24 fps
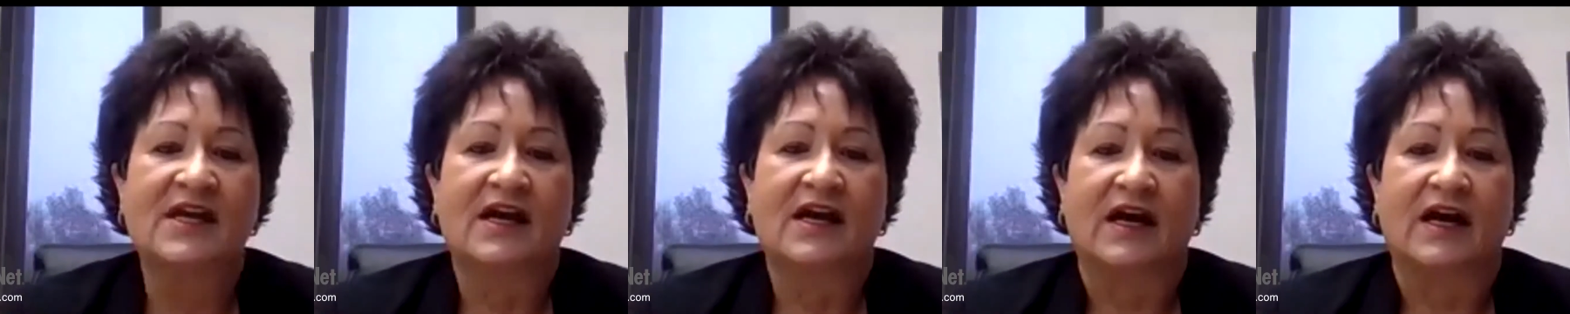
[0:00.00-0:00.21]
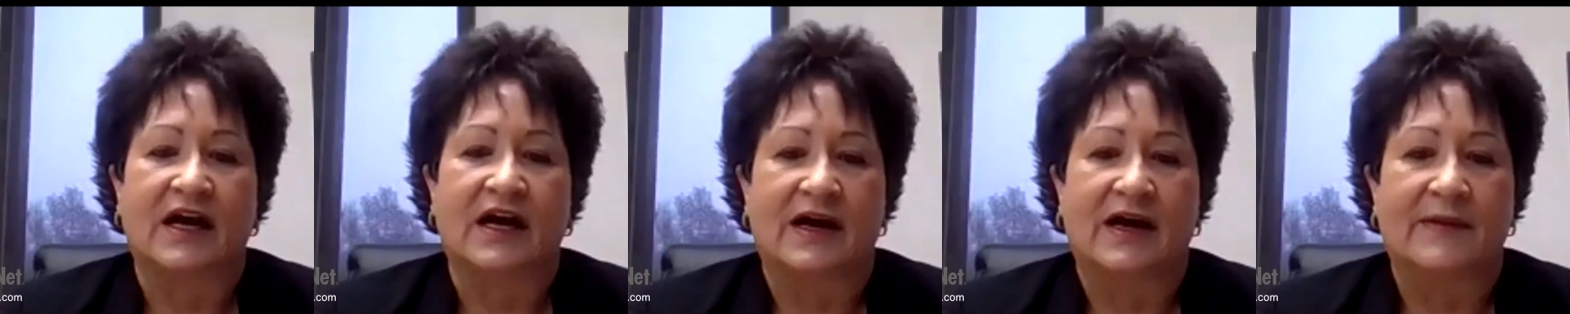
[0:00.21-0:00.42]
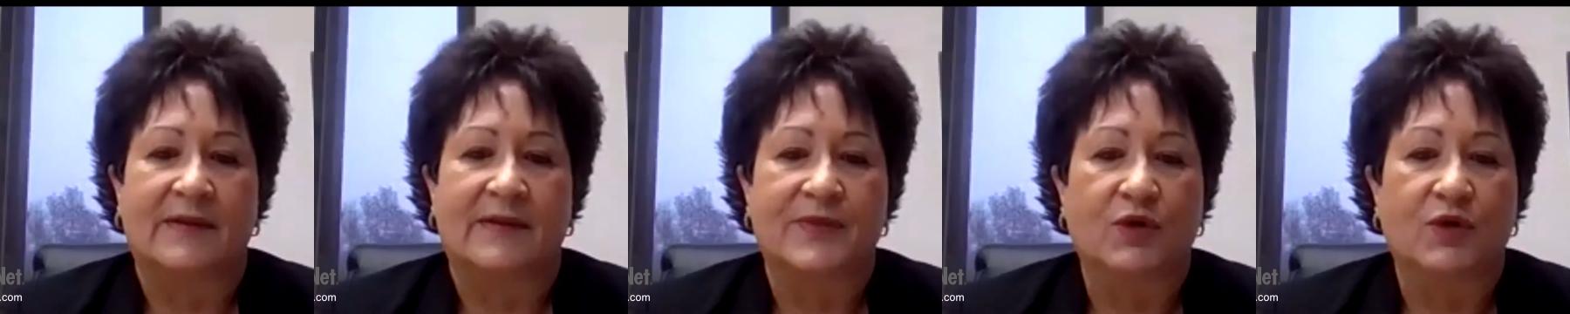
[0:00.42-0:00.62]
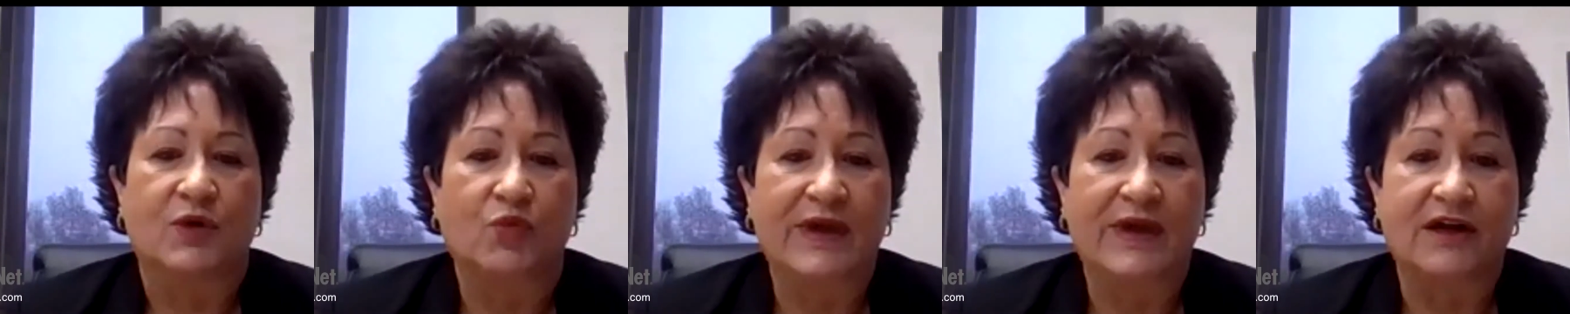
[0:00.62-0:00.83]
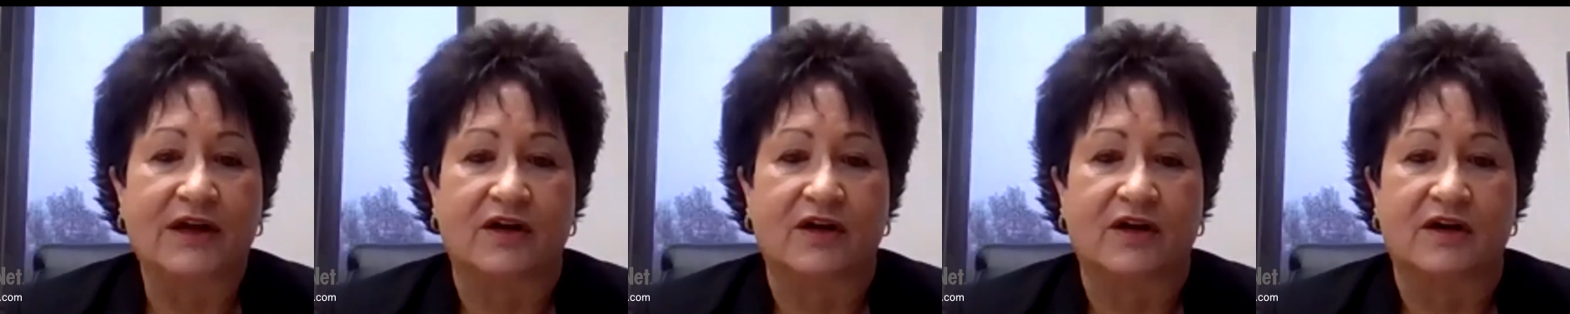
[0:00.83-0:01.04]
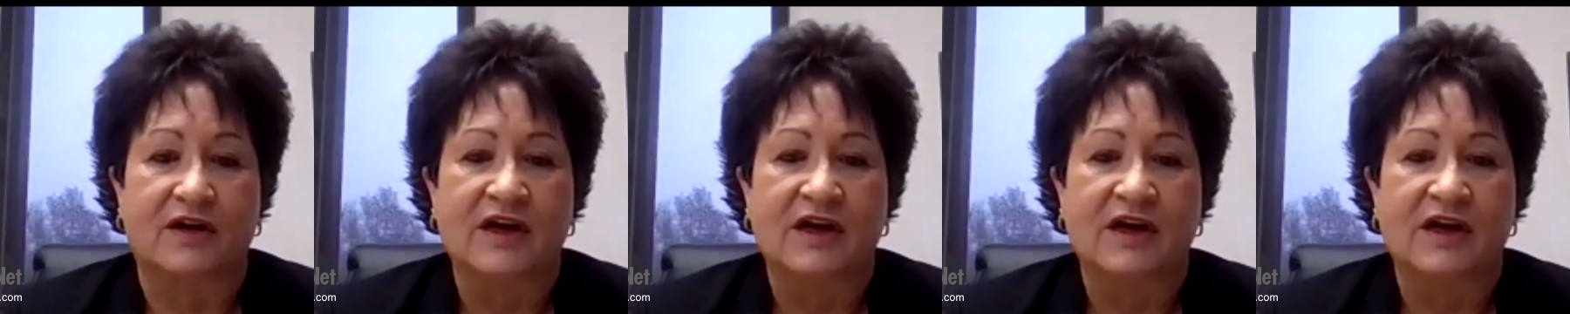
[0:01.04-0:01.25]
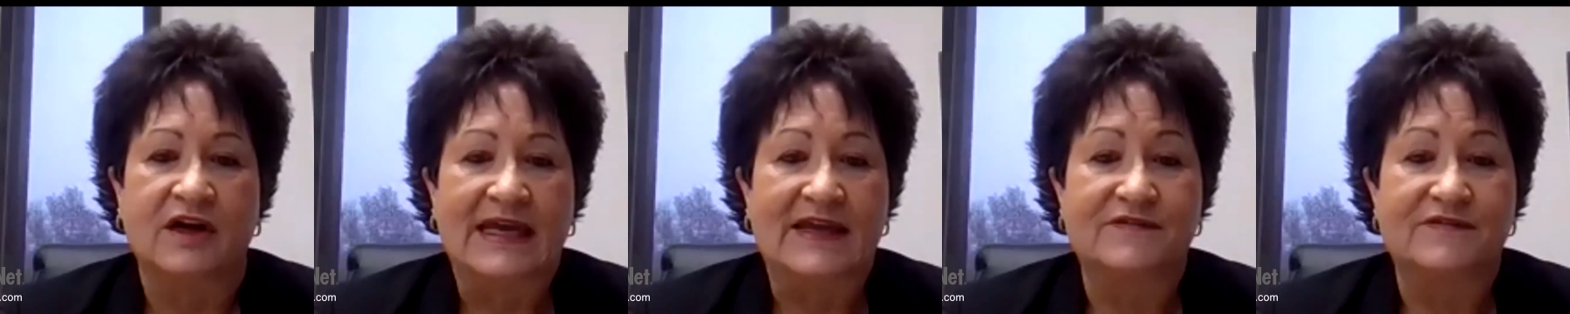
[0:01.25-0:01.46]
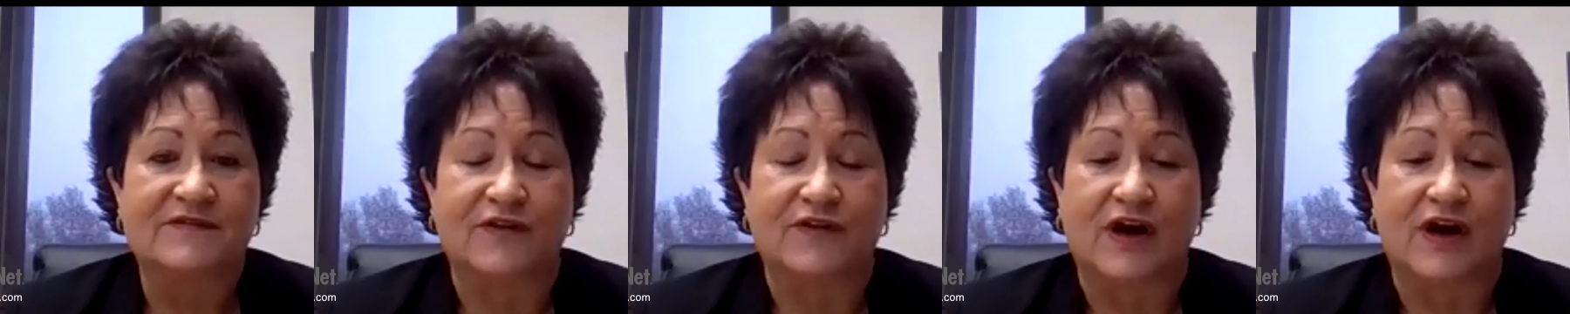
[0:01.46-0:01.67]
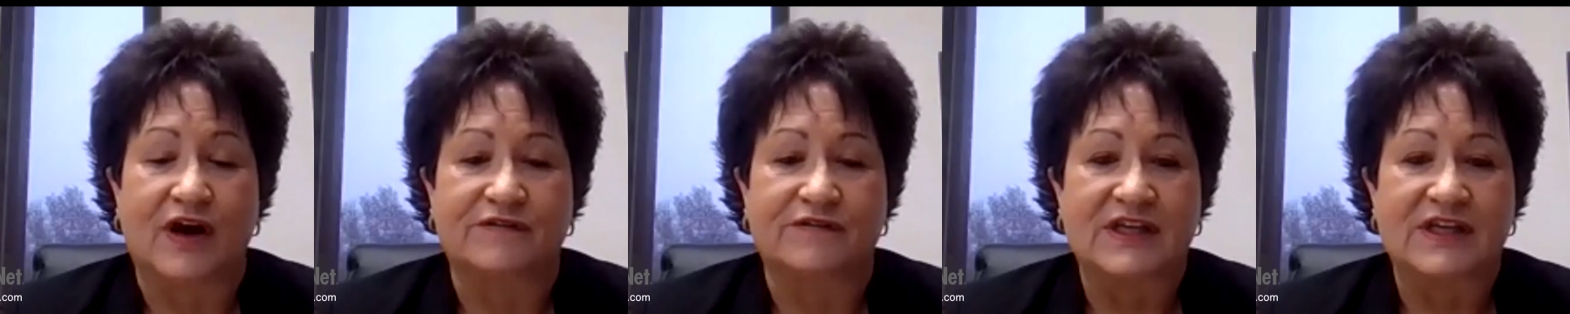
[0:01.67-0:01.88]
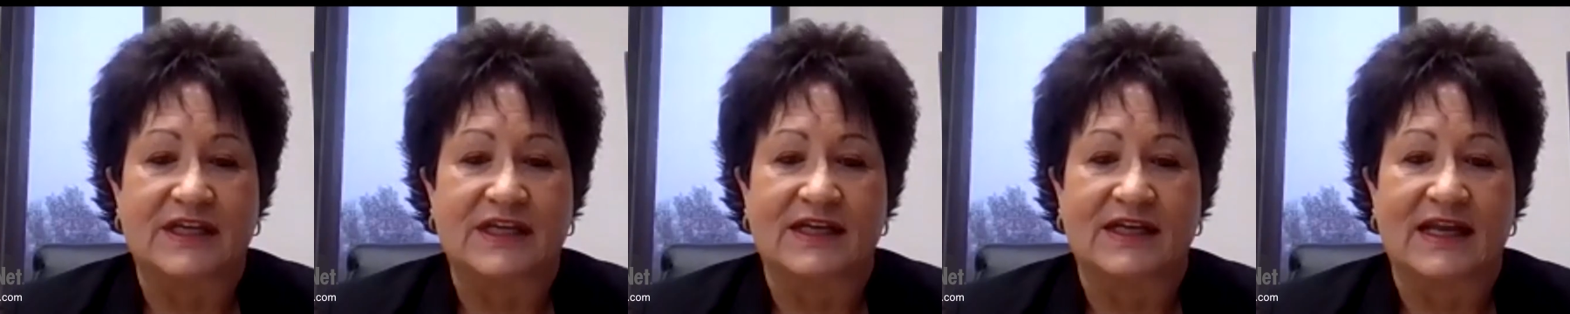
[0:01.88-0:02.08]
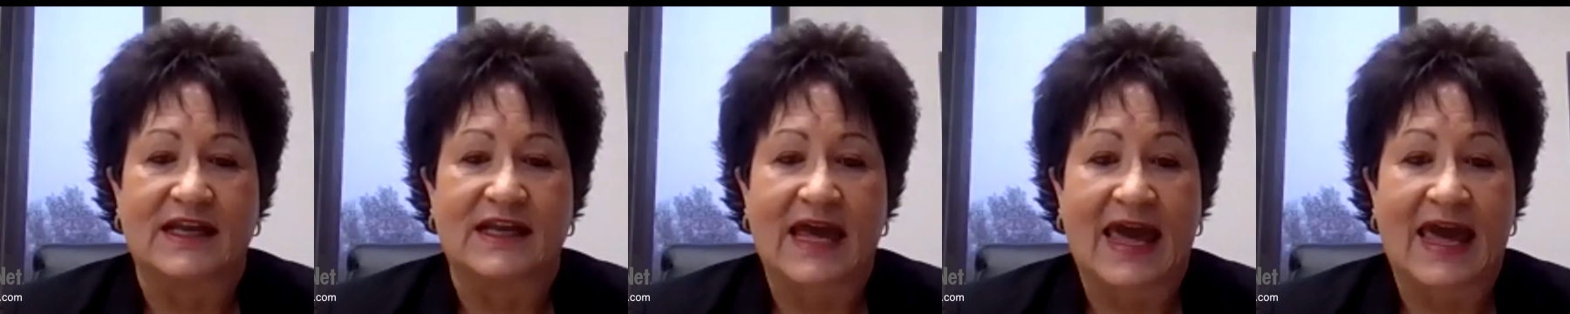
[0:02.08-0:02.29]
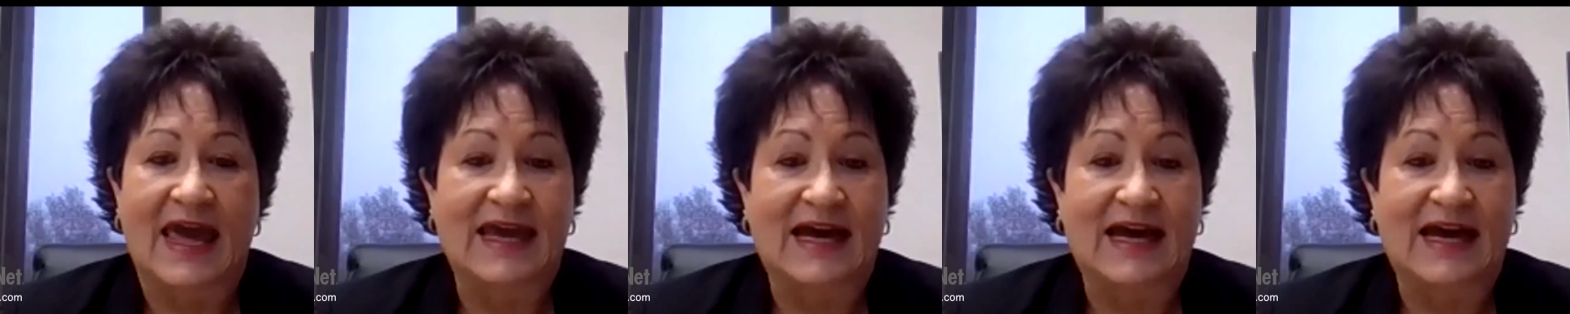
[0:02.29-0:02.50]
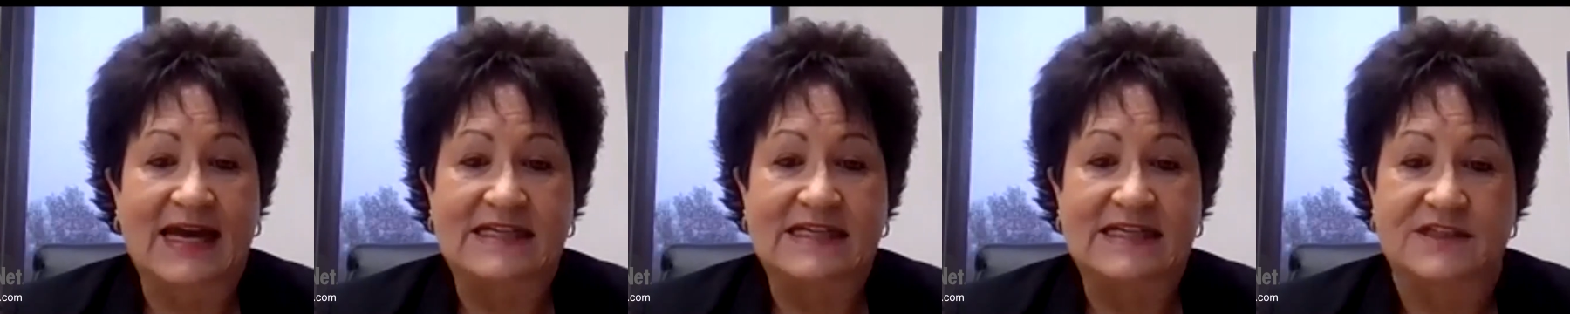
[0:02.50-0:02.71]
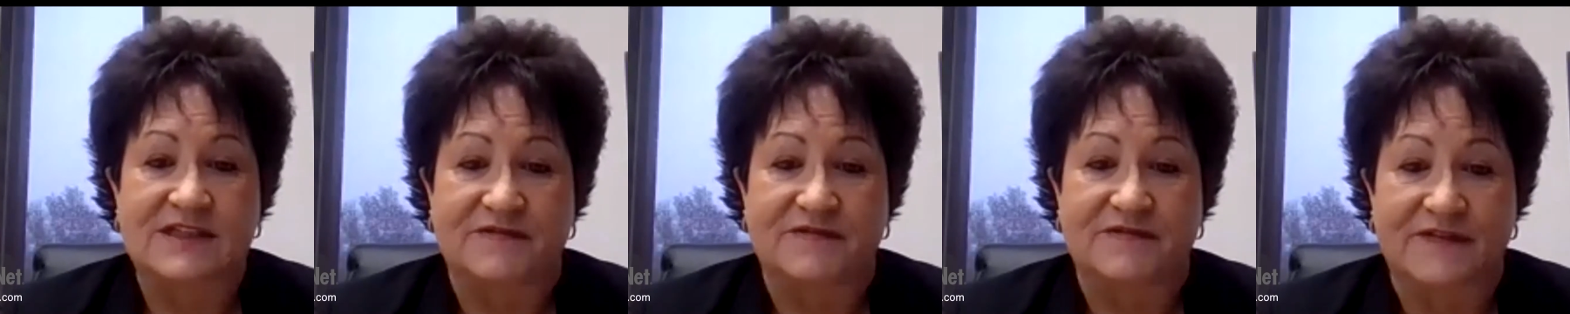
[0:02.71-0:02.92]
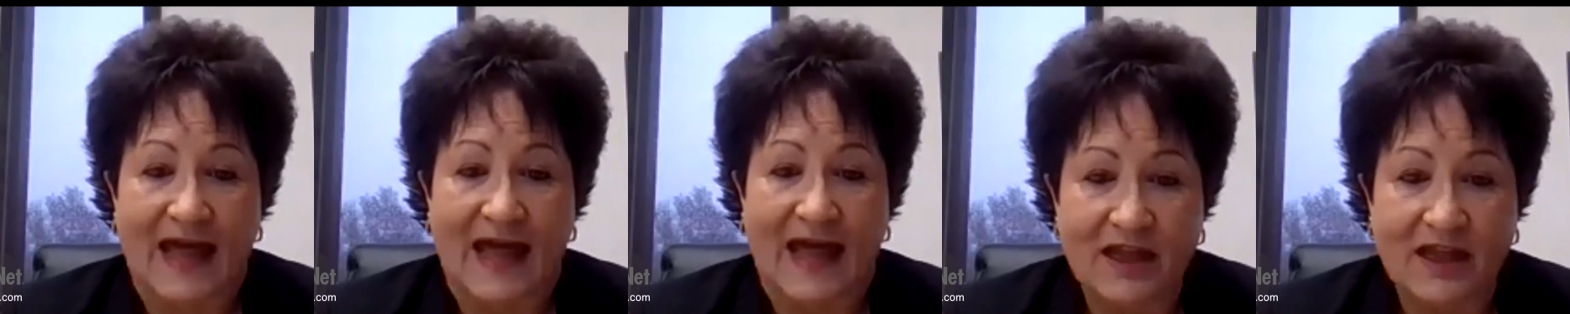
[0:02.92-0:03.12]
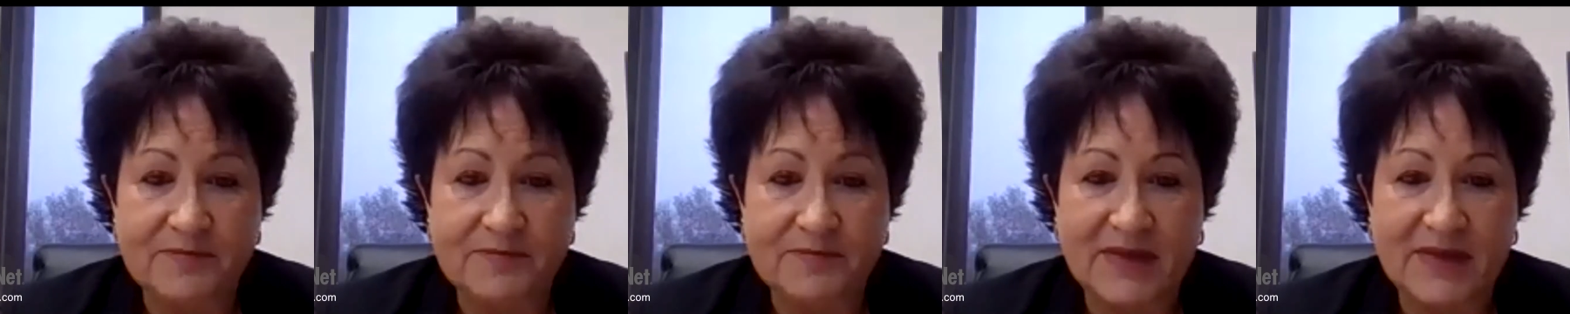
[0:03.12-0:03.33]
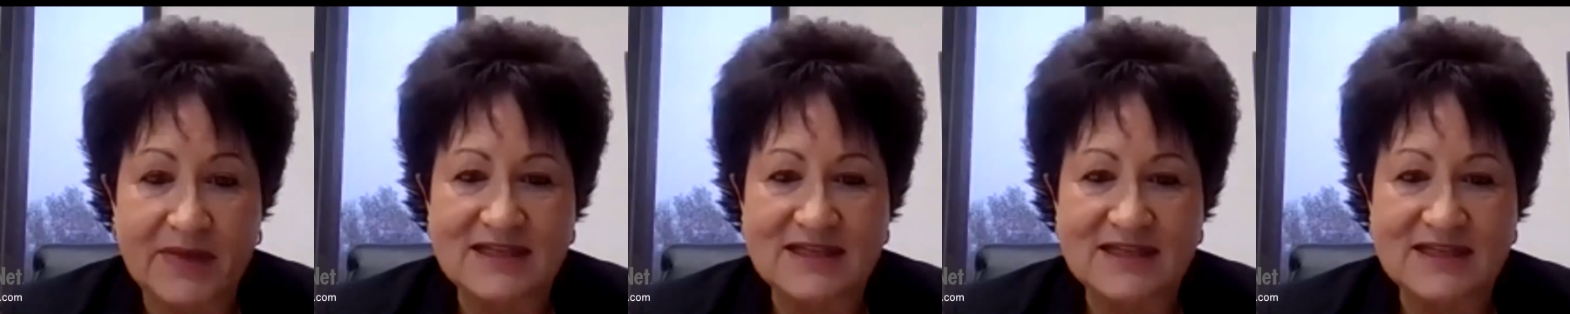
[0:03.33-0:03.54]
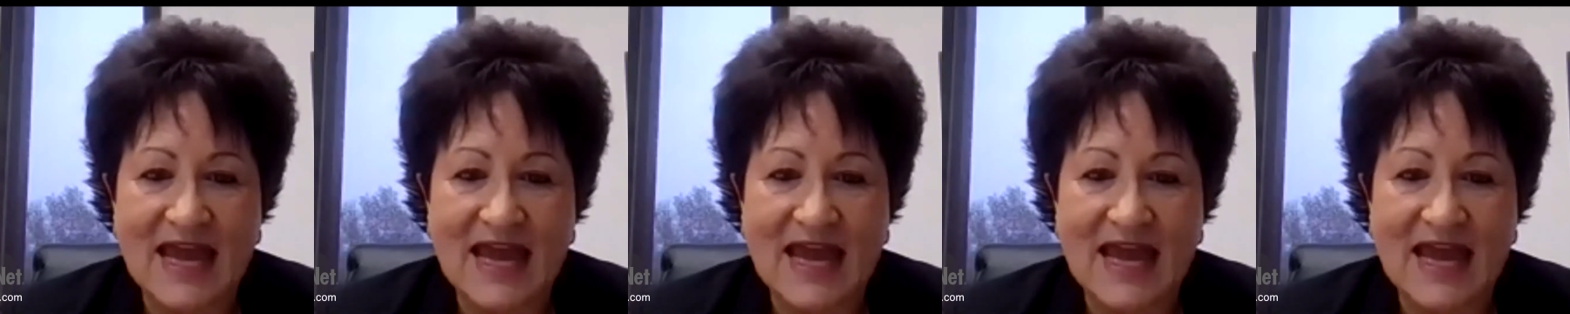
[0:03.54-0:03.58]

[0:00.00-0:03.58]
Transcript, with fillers: Um, we are involved in A I development,